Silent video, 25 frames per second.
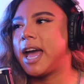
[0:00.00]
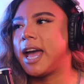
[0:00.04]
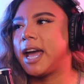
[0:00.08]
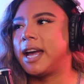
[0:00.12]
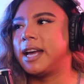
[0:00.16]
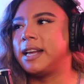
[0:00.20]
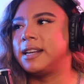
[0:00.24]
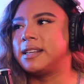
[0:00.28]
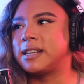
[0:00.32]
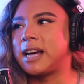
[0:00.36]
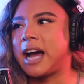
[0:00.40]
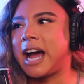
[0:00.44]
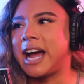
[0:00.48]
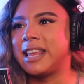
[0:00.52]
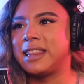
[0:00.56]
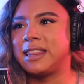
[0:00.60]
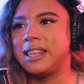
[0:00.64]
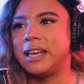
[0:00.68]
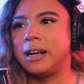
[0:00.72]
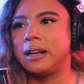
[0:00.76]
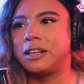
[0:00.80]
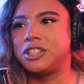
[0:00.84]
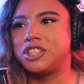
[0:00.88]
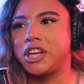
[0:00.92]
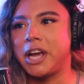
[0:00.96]
And I
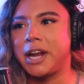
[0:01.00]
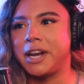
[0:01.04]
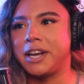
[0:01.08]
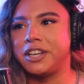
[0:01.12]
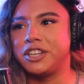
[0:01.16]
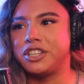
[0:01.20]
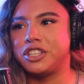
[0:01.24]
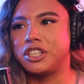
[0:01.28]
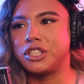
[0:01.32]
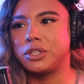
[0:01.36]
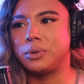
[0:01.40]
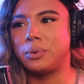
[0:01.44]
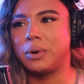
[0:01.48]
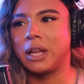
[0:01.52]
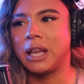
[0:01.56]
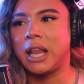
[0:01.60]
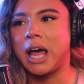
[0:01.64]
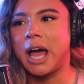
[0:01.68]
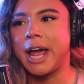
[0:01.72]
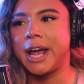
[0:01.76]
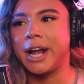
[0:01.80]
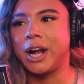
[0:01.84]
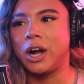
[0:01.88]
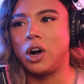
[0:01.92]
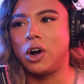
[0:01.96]
think Shannon is just
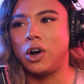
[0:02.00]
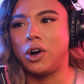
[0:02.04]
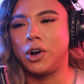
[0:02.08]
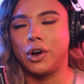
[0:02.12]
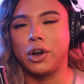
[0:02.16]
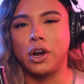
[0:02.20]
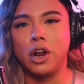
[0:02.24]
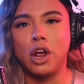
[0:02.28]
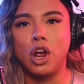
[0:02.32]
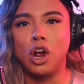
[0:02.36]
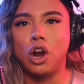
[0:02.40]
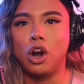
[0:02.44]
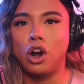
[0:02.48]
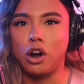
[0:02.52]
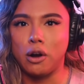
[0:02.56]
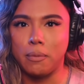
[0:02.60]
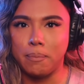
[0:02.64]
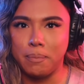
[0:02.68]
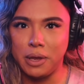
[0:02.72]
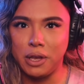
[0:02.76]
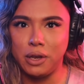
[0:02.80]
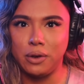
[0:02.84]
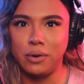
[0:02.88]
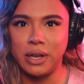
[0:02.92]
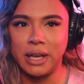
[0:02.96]
relying on
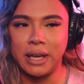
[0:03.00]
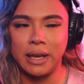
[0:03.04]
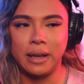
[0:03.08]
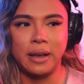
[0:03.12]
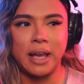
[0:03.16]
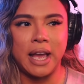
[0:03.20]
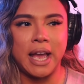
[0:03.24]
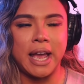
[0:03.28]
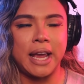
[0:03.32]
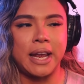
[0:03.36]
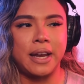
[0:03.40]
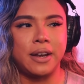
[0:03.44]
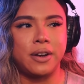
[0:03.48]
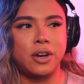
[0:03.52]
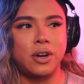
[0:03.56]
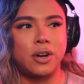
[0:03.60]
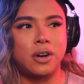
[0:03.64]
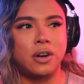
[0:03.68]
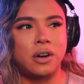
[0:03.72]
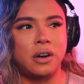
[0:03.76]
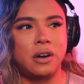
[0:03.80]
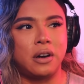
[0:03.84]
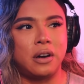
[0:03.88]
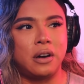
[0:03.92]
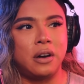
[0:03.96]
her beauty and
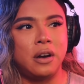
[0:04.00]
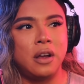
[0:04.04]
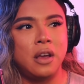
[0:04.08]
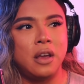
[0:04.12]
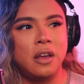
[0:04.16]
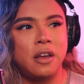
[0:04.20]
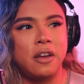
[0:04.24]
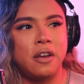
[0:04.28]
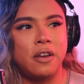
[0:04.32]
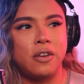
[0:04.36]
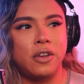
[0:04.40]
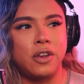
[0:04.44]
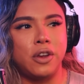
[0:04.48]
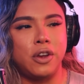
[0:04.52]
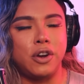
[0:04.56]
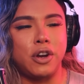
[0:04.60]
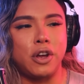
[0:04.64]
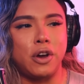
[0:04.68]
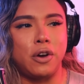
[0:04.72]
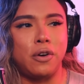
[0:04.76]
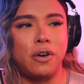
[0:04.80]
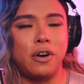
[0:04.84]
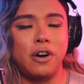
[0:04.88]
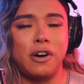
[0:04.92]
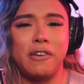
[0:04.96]
her,
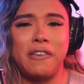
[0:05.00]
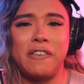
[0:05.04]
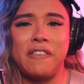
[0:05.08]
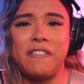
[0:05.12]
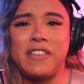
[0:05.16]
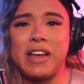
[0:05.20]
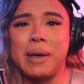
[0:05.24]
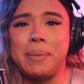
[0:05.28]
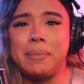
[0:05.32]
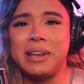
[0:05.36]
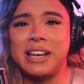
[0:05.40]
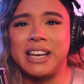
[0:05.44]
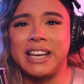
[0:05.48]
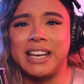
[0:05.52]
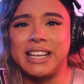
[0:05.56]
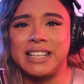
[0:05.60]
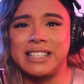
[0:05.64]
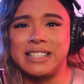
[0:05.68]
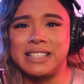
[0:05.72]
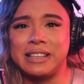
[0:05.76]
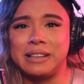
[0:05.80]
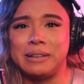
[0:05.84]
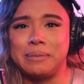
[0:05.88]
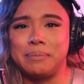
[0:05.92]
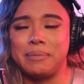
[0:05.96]
you know, her
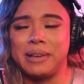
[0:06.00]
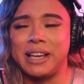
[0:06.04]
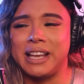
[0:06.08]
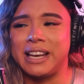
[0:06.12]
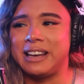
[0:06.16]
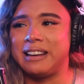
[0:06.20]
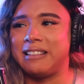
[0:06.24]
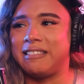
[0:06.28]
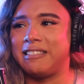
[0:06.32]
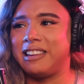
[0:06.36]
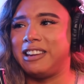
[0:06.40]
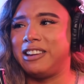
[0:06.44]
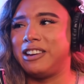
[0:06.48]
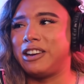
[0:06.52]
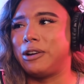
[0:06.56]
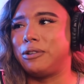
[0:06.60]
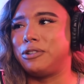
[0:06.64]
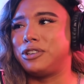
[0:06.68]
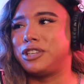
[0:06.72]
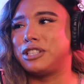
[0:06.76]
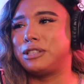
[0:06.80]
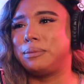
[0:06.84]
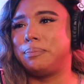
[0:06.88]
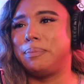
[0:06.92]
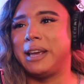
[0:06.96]
feminism and, you
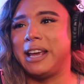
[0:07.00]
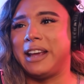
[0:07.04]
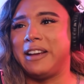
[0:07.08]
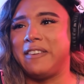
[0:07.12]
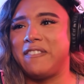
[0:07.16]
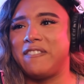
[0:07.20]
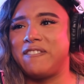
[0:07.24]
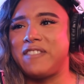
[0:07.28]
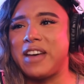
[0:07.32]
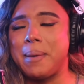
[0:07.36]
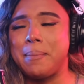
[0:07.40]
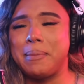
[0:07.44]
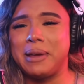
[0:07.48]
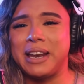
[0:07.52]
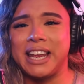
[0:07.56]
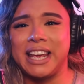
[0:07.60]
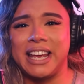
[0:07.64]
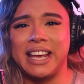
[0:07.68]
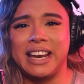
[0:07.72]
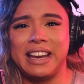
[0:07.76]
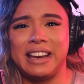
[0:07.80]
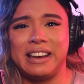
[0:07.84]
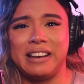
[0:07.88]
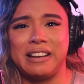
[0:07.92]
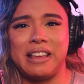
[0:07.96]
know, just being
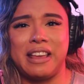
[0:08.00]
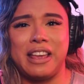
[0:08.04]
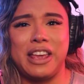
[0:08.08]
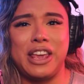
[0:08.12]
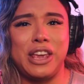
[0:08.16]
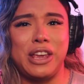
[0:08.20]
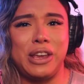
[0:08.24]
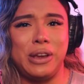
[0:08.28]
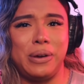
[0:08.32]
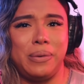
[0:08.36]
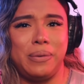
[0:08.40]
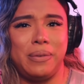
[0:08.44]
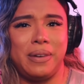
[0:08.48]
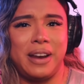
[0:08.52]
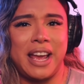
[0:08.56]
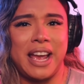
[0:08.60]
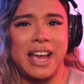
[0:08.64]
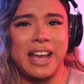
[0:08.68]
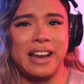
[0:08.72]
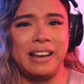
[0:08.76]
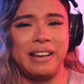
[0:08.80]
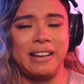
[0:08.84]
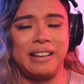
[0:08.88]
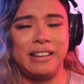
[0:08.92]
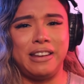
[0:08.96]
feminine and cute
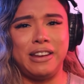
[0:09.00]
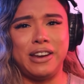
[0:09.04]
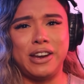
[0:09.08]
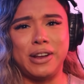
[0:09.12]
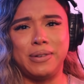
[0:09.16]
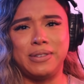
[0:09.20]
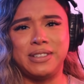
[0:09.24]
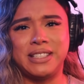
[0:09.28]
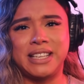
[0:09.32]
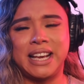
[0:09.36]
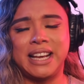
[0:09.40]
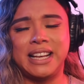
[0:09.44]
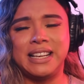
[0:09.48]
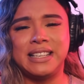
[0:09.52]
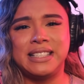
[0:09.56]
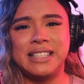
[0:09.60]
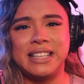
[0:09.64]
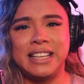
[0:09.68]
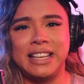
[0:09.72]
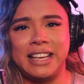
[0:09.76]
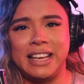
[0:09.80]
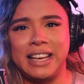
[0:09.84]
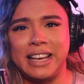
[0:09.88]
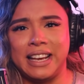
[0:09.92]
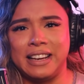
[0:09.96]
and, you know,
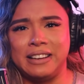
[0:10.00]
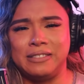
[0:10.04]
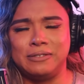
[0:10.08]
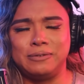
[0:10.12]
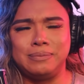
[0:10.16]
dainty.